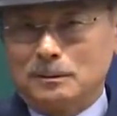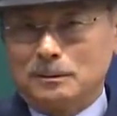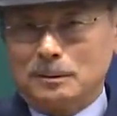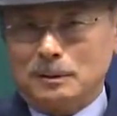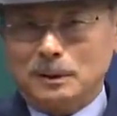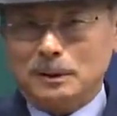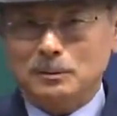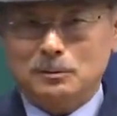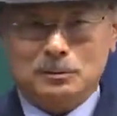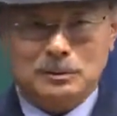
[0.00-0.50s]

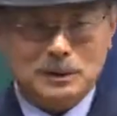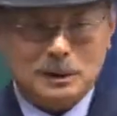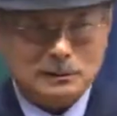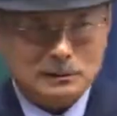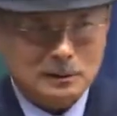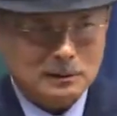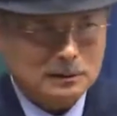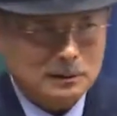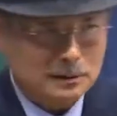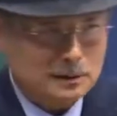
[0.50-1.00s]
So he
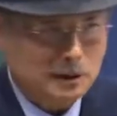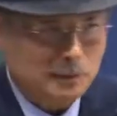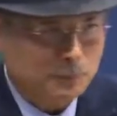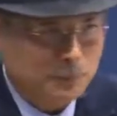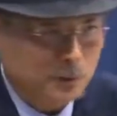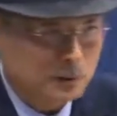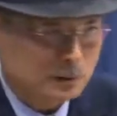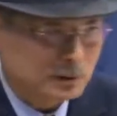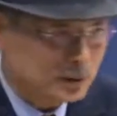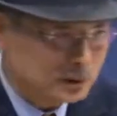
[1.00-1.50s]
pleaded
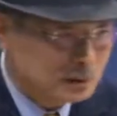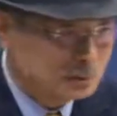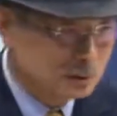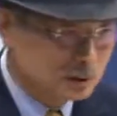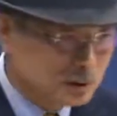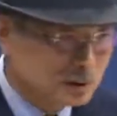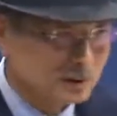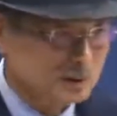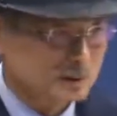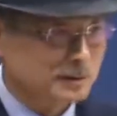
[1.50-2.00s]
with his
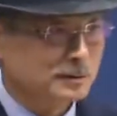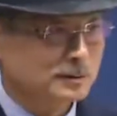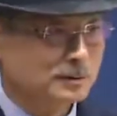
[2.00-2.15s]
son